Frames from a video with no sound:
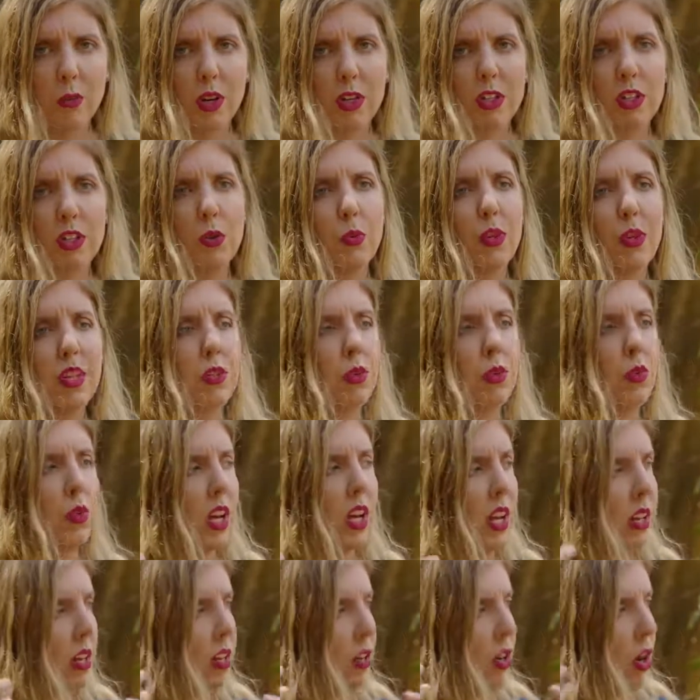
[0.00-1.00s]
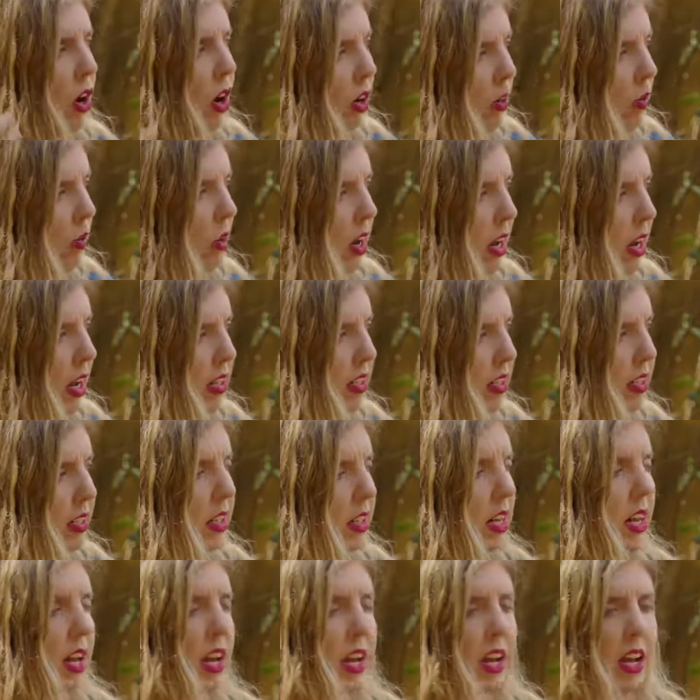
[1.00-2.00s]
What do we do in long run,
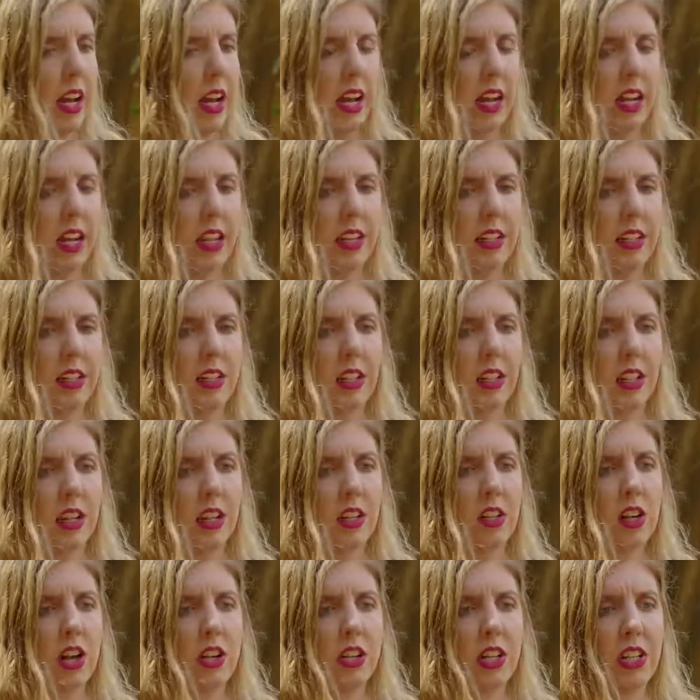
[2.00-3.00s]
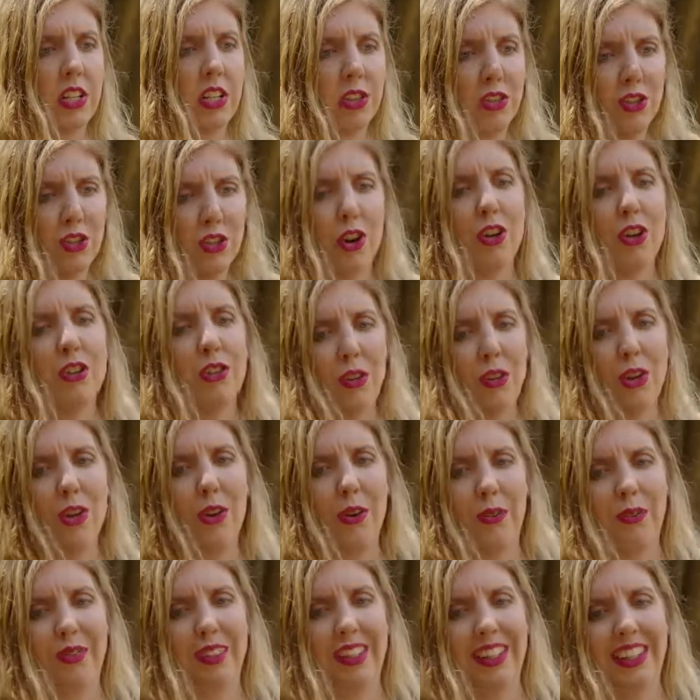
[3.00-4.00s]
and not in the short
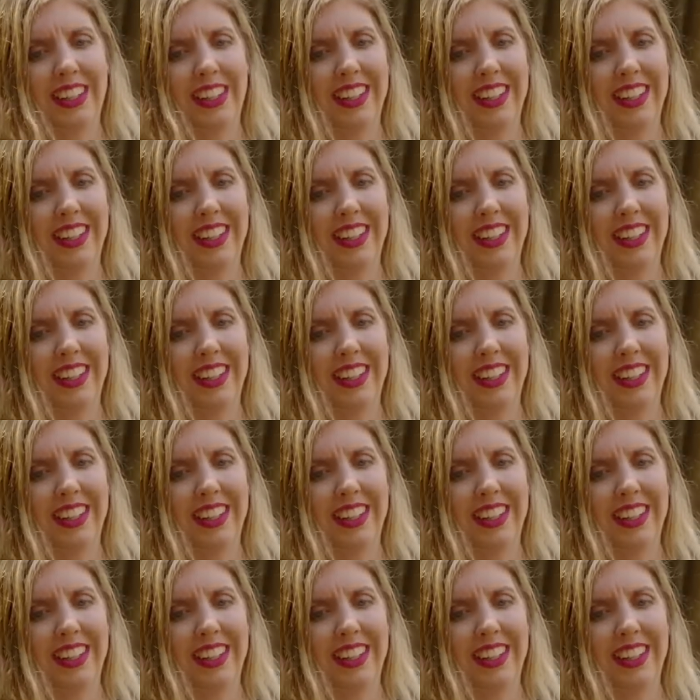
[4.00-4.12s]
term?